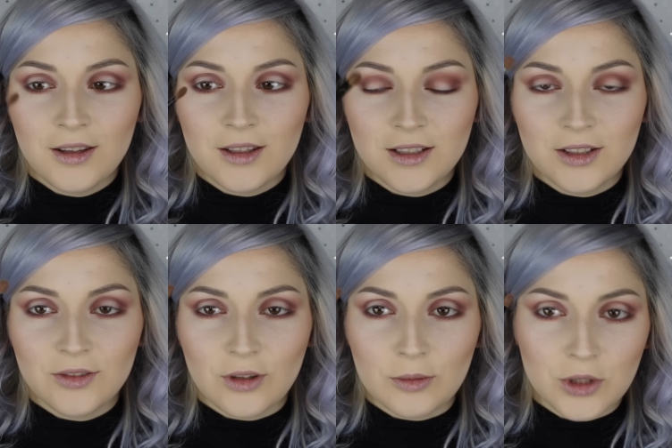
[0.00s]
This is
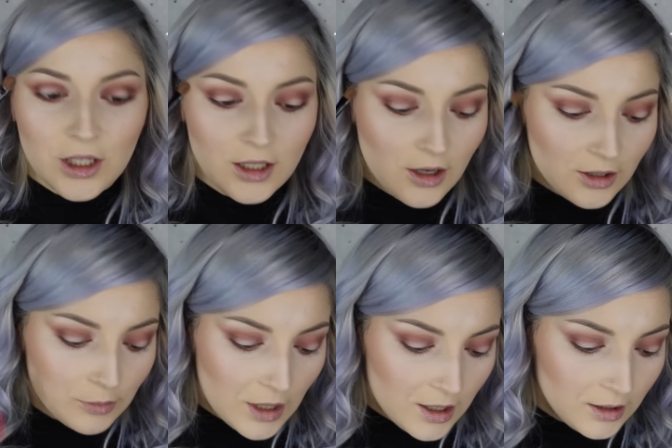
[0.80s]
from Chaney
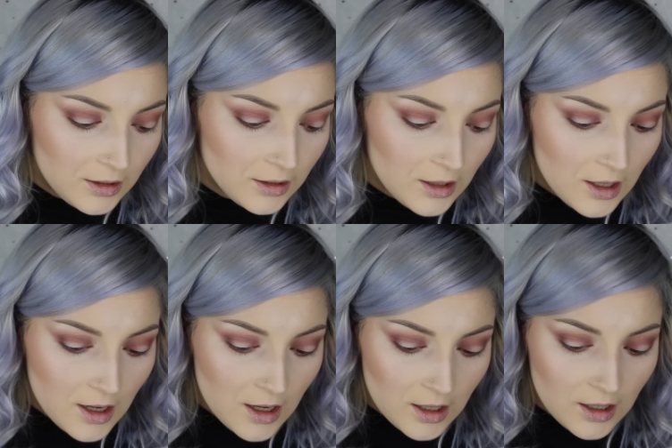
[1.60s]
Cosmetics
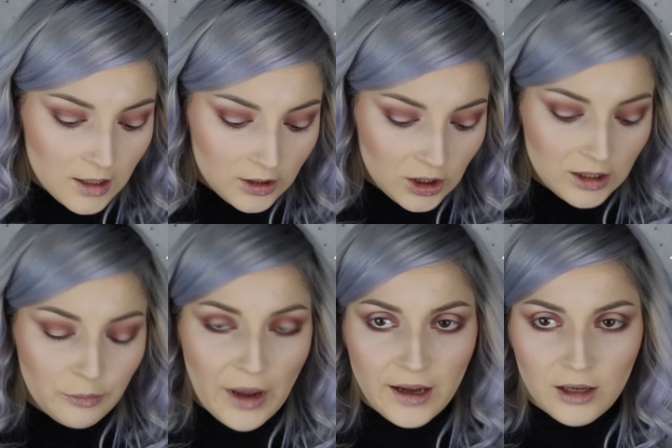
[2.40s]
and it's just a
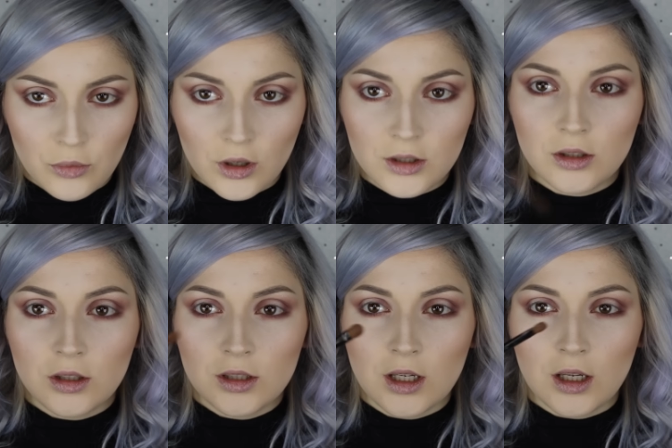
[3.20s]
packing brush, so you
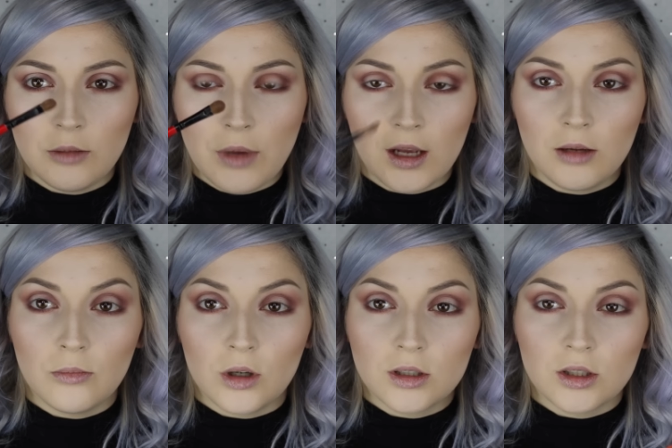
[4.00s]
could take any packing
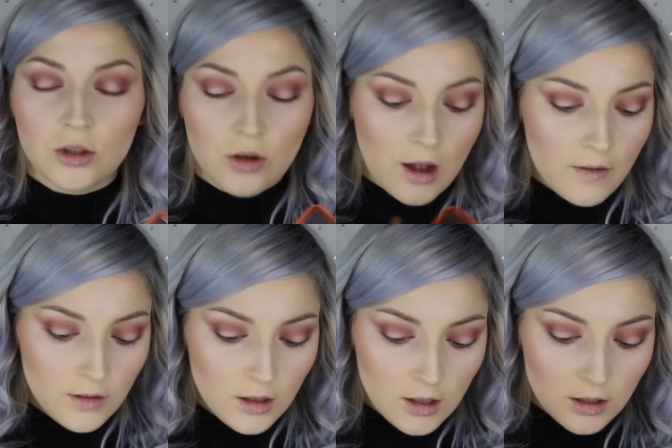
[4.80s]
brush that you have.
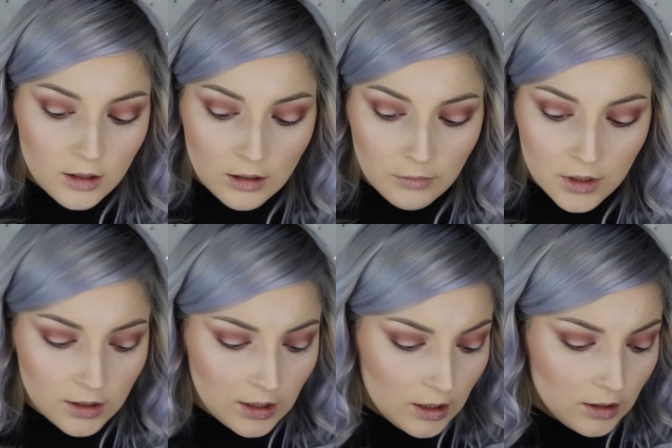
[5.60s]
And then I'm going
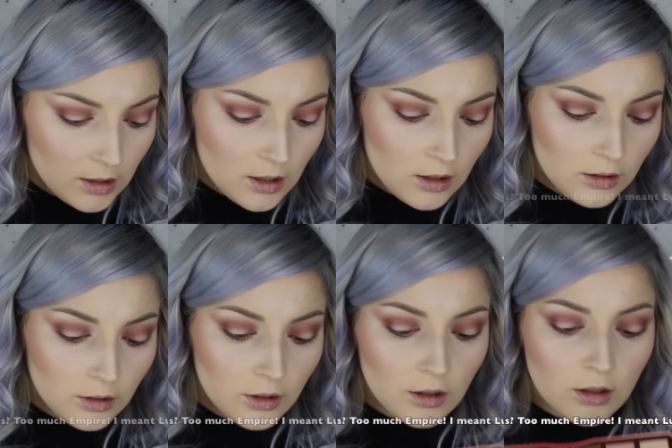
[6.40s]
to take the
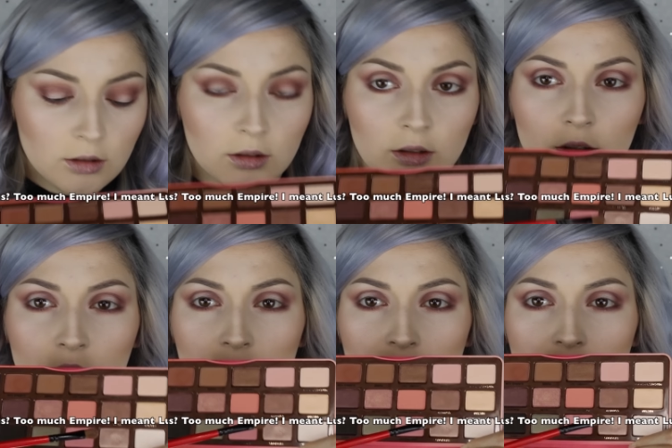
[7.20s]
color
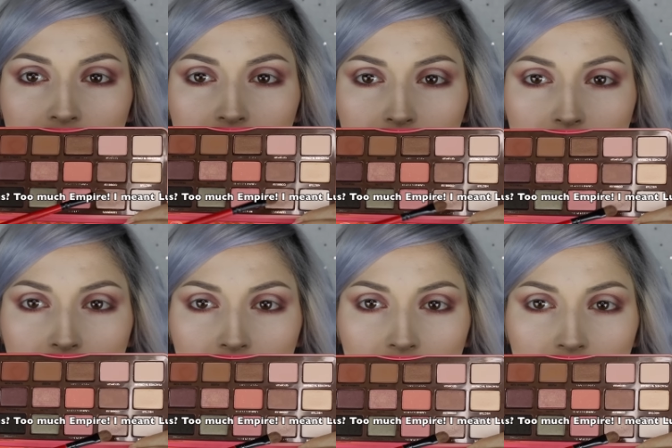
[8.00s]
Luscious
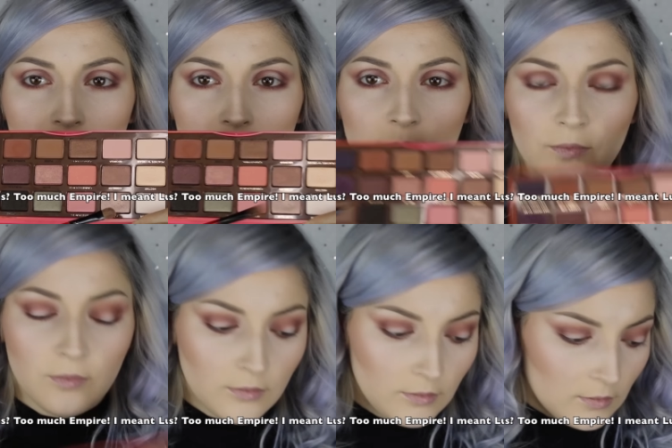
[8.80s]
right here.
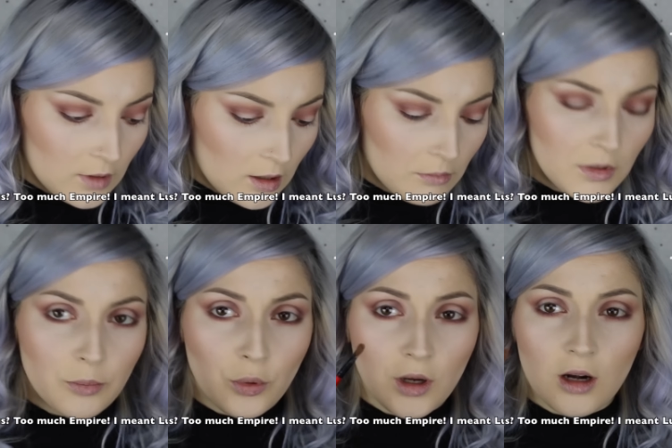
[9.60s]
I'm
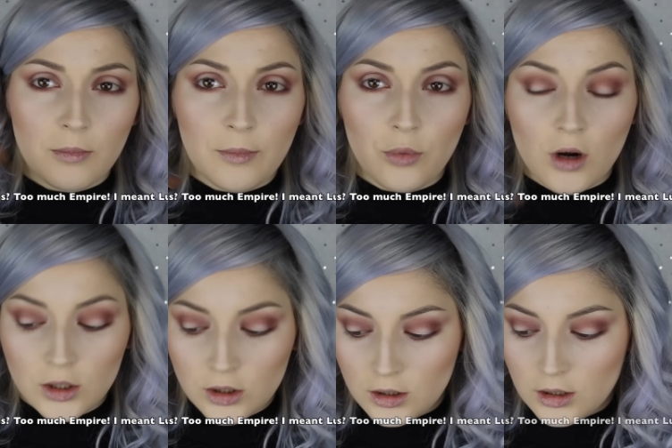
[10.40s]
gonna put it on my
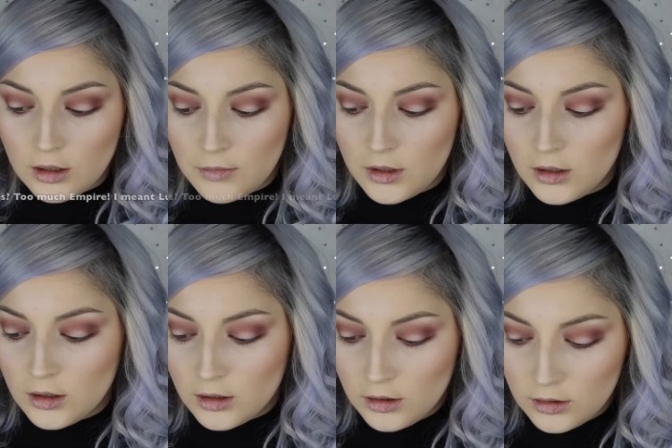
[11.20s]
brush and then I'm
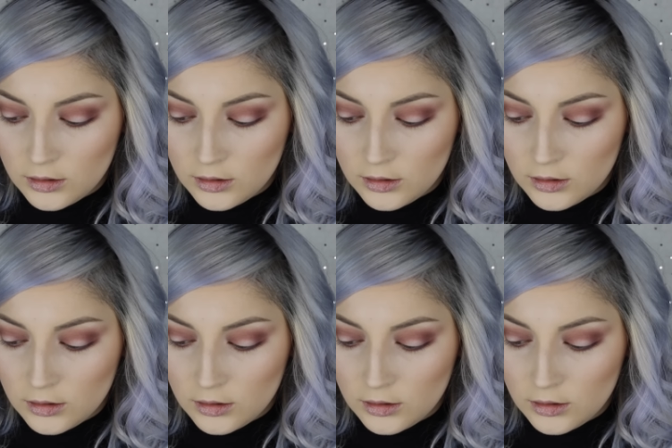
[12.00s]
gonna